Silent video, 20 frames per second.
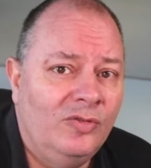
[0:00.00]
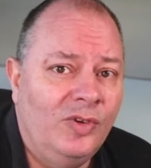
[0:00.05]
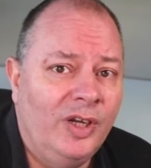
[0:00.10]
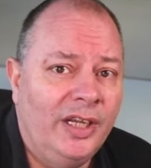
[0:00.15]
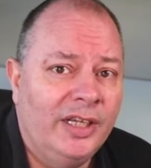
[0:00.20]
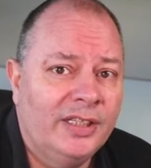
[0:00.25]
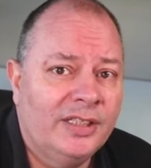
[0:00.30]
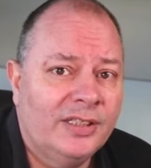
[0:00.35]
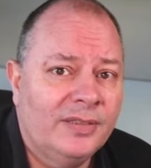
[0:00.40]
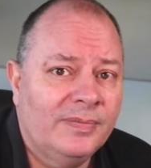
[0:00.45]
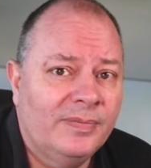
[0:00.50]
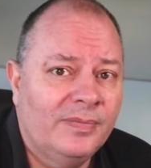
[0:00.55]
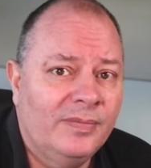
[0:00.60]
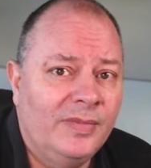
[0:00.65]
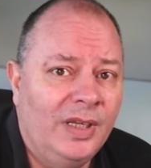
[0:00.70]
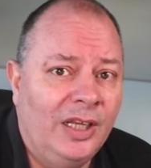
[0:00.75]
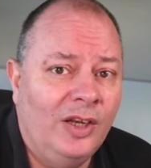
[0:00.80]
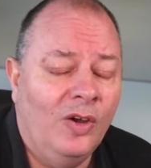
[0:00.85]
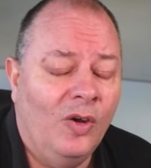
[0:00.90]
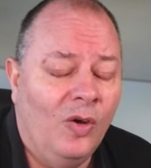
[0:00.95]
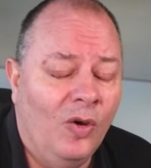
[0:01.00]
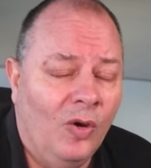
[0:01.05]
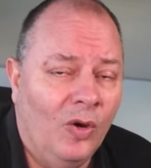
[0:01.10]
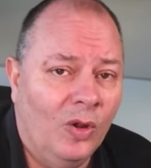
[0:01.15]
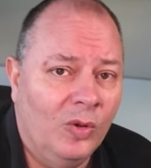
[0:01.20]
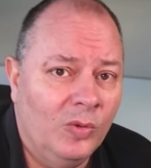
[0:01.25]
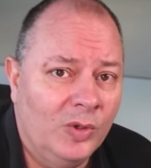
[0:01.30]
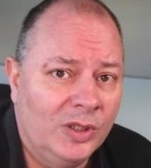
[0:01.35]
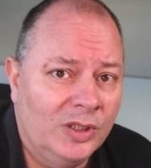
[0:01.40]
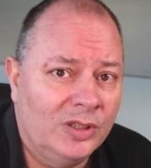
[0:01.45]
the race. It
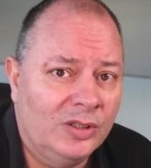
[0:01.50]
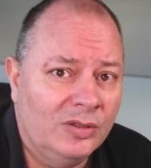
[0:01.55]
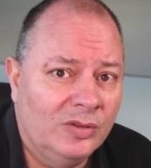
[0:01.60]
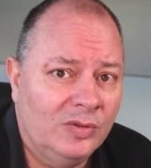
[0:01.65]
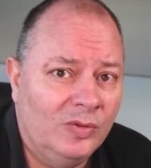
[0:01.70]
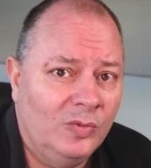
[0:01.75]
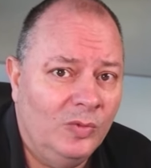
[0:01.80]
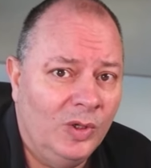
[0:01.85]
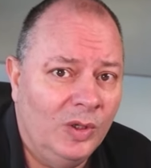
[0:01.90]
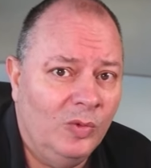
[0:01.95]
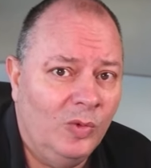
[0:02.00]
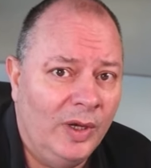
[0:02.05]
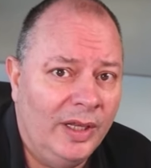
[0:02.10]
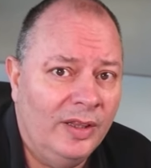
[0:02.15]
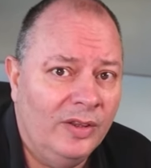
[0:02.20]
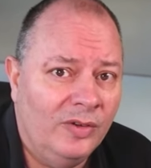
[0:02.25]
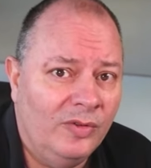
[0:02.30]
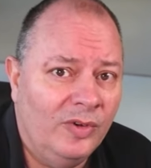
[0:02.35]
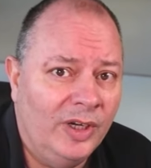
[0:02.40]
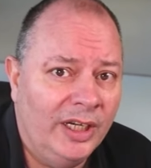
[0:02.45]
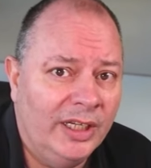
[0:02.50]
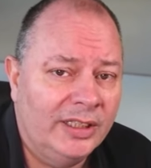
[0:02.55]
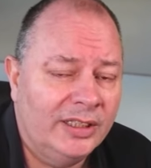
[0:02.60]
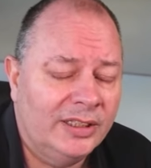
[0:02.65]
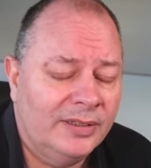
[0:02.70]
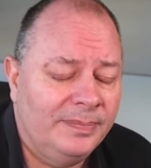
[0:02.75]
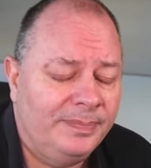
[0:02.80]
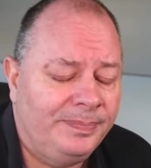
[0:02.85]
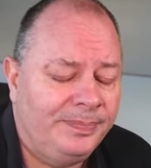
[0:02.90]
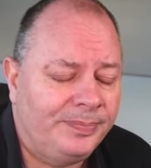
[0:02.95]
always will win the
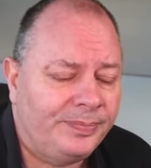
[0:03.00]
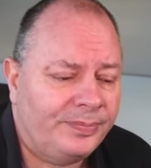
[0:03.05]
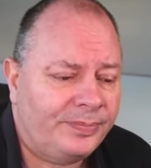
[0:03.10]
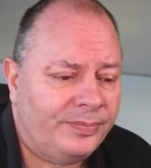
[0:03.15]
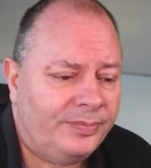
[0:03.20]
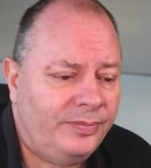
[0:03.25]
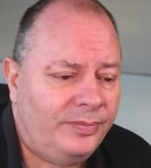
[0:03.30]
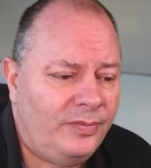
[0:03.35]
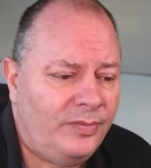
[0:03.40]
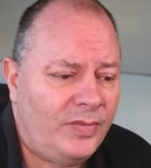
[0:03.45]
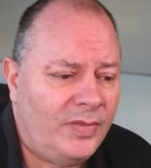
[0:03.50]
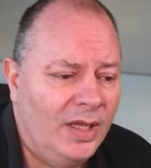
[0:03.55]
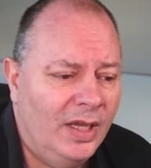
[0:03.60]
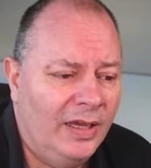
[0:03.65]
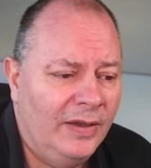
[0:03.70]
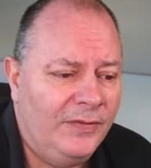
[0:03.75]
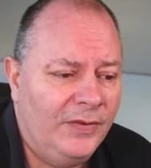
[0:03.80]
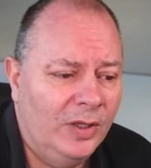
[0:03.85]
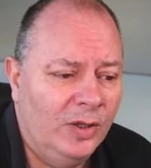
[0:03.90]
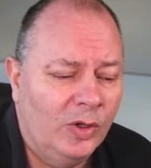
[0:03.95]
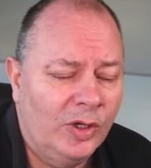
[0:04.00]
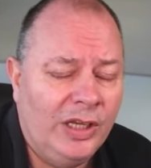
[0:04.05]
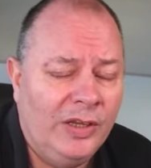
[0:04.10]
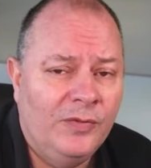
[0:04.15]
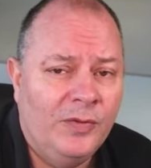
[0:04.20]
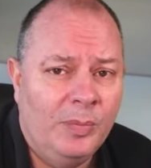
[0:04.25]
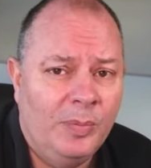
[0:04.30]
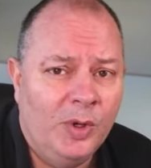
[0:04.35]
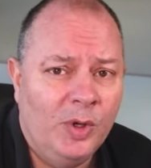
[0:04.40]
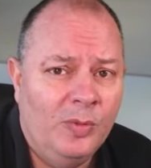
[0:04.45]
race. If you're looking
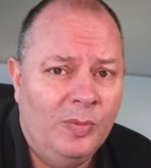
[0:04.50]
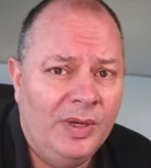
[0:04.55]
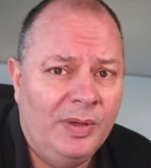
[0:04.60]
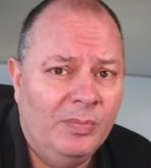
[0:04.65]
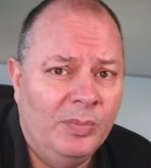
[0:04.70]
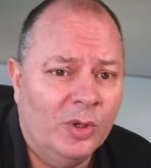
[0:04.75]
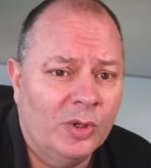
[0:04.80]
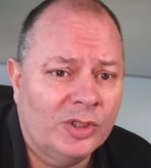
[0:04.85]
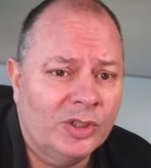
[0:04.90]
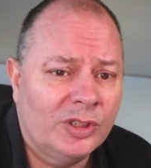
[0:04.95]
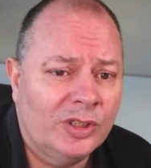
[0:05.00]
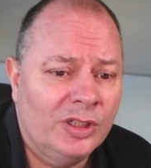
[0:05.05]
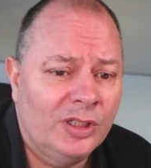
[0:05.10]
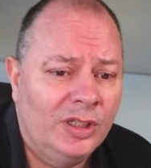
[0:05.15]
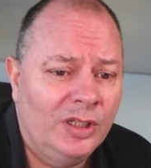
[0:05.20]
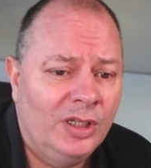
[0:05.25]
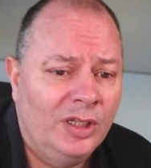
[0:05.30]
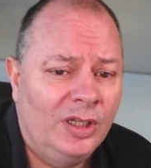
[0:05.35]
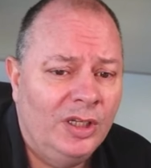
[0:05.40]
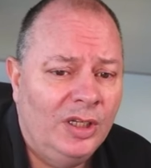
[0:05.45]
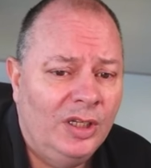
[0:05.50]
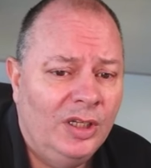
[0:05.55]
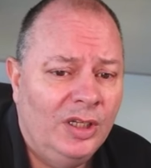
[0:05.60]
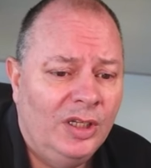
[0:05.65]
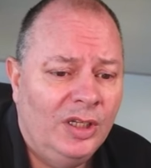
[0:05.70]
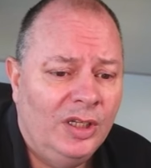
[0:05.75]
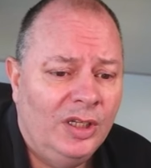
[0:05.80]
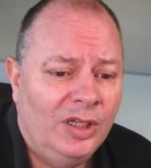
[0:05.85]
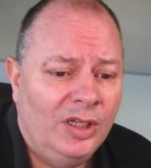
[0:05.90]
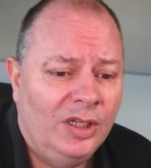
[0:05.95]
for boom and bust,
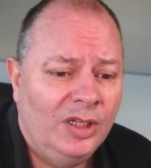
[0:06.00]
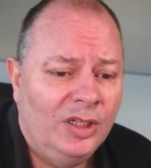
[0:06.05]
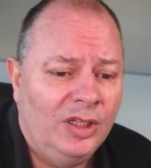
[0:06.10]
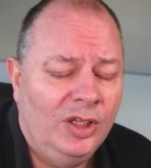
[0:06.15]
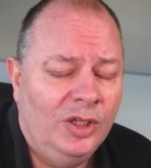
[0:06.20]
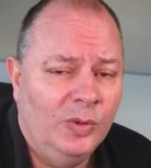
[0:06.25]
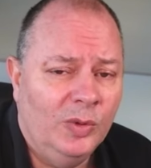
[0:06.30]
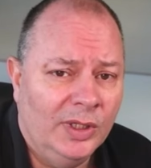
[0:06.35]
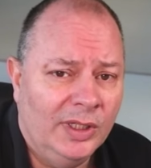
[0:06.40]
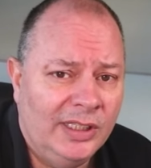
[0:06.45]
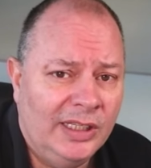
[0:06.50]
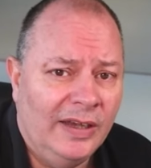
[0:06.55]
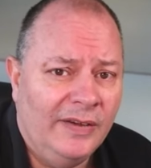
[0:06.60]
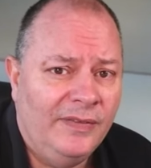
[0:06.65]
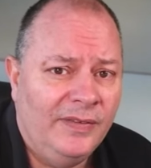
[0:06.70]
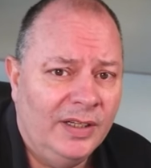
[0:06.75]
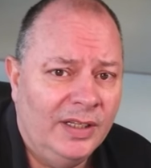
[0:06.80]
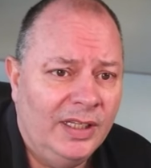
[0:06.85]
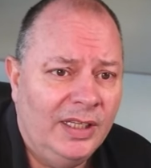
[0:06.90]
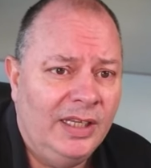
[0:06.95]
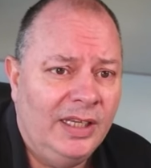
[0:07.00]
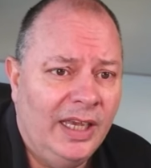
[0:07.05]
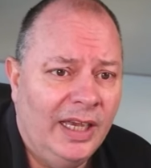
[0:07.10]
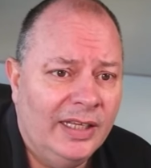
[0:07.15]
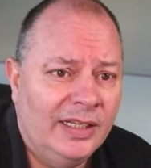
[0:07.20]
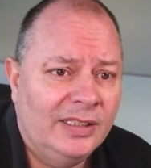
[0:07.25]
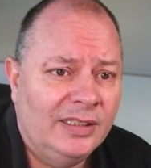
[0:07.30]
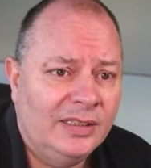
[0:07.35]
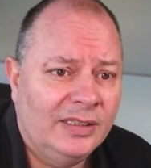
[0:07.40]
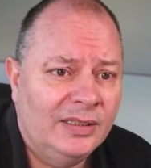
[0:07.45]
you will definitely
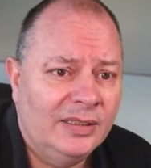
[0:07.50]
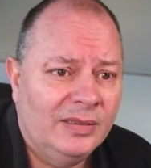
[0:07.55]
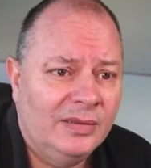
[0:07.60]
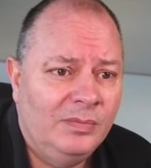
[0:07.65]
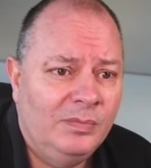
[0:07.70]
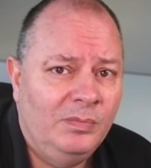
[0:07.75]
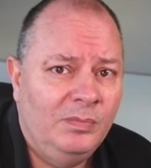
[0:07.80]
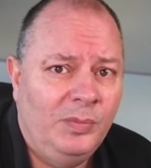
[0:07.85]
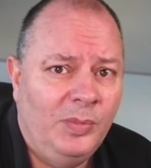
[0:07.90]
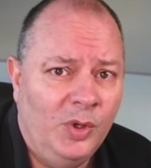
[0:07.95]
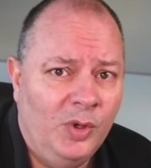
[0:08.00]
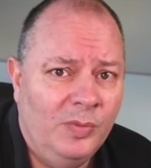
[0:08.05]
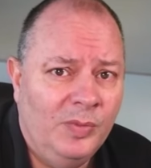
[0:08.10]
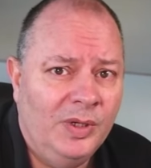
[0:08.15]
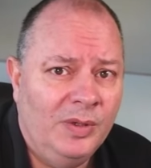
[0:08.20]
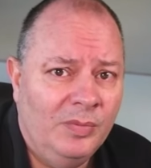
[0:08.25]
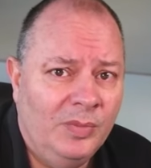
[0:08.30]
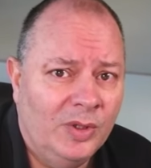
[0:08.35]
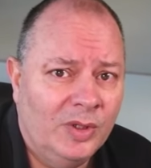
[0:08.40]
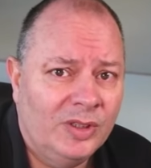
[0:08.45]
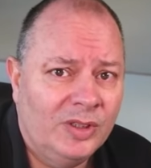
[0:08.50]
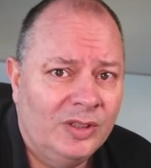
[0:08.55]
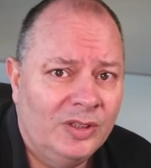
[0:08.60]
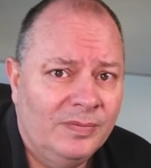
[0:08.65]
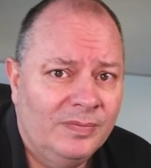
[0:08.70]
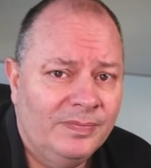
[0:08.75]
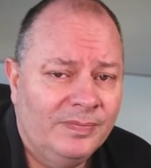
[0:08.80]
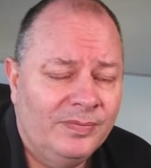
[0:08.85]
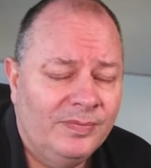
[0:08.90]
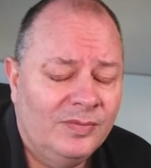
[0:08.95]
get boom and bust.
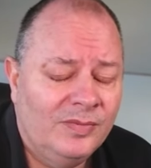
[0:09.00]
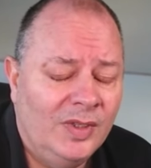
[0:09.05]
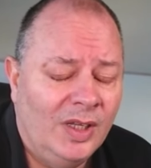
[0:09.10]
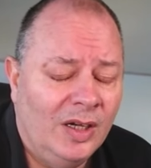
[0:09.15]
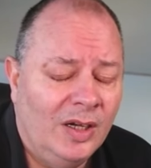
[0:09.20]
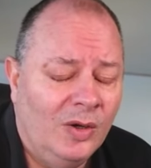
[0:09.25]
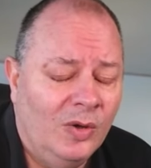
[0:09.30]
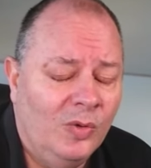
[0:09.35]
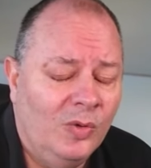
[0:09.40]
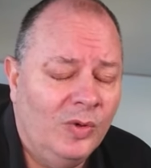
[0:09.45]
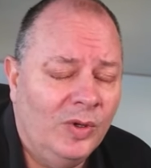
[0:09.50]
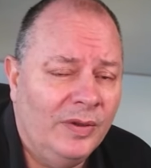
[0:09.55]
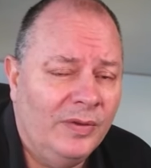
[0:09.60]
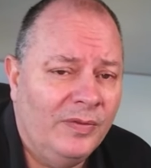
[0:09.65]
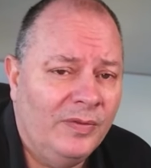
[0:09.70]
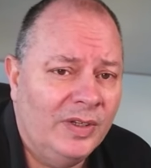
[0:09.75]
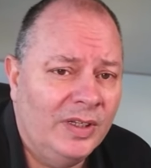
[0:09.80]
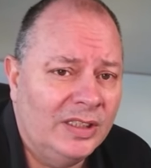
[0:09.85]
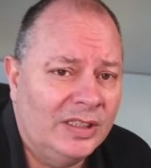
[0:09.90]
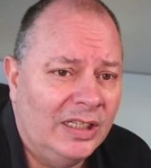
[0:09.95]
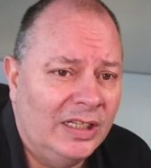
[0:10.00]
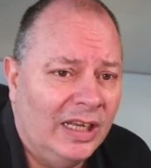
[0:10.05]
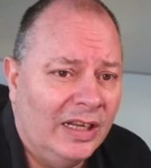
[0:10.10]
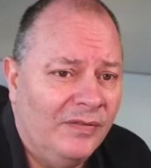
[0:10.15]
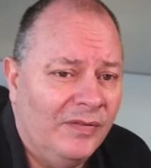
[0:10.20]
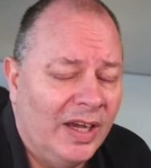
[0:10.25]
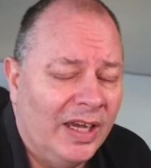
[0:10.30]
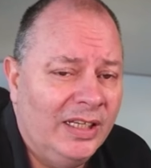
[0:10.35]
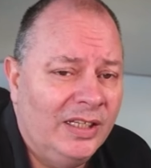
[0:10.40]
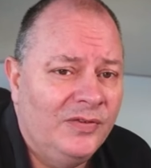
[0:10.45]
Now, if, as an
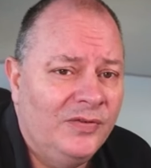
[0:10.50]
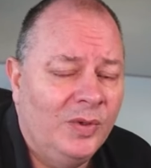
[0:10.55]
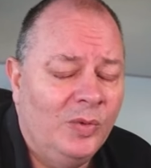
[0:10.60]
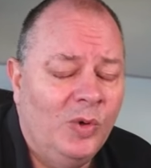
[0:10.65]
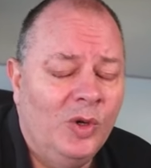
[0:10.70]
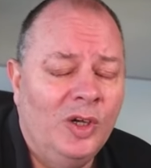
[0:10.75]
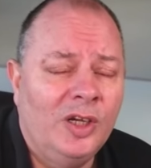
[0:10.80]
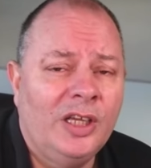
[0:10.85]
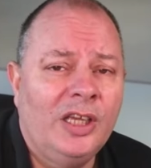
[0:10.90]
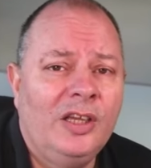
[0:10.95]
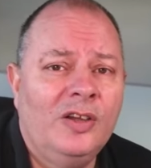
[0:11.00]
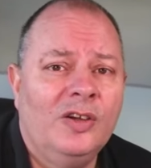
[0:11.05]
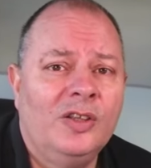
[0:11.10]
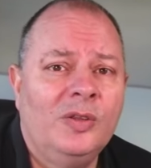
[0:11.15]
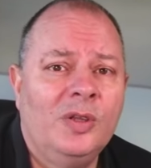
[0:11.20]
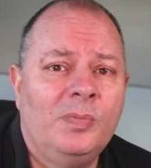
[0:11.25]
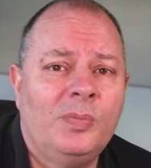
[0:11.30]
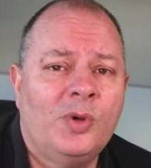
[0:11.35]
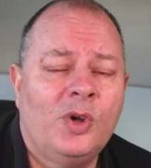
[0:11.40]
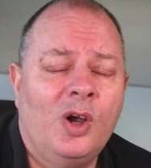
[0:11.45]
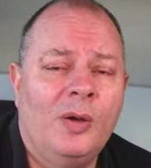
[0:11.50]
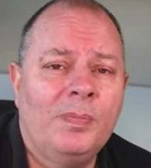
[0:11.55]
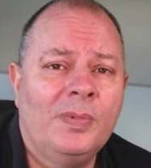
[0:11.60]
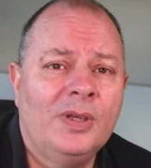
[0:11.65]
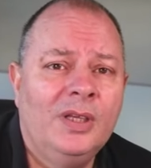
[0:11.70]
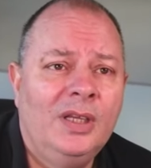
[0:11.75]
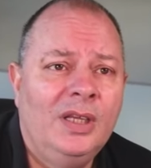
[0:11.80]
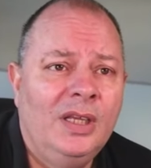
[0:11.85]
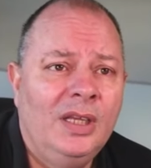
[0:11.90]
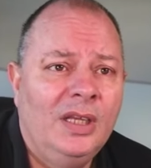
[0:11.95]
advice for working on the
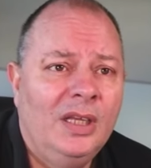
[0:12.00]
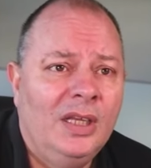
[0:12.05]
prop,